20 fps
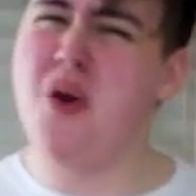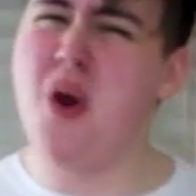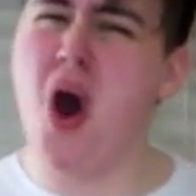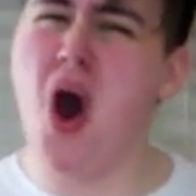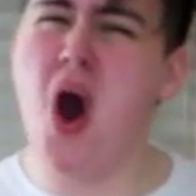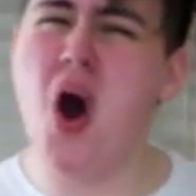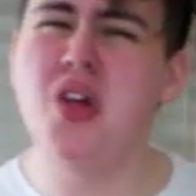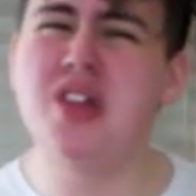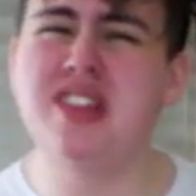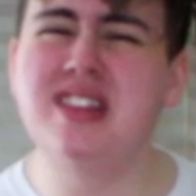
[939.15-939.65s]

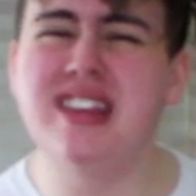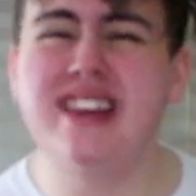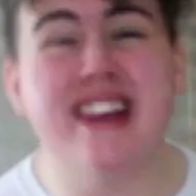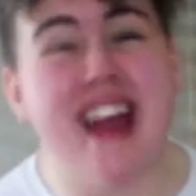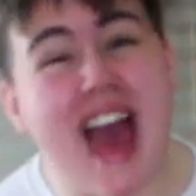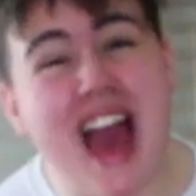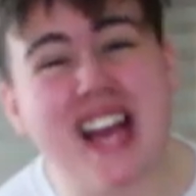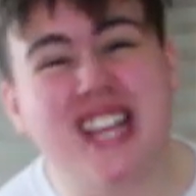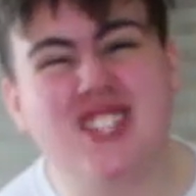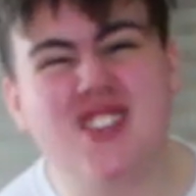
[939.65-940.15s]
all in the
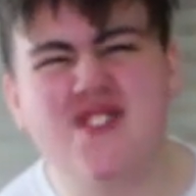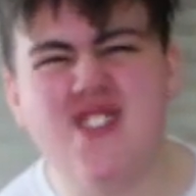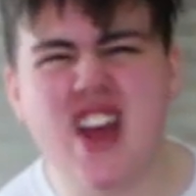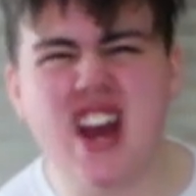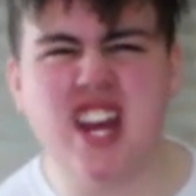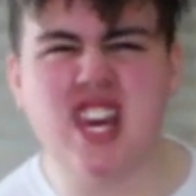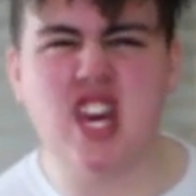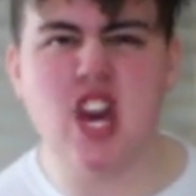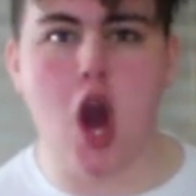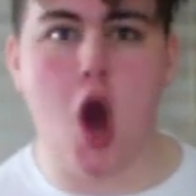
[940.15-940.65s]
next
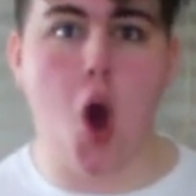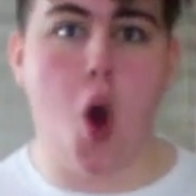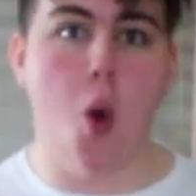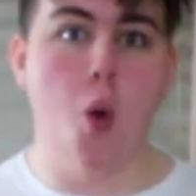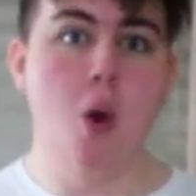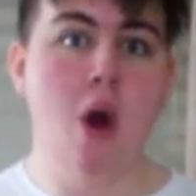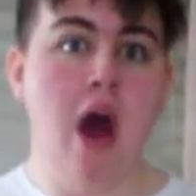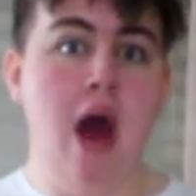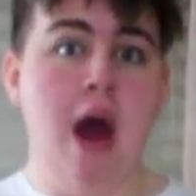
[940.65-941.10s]
video.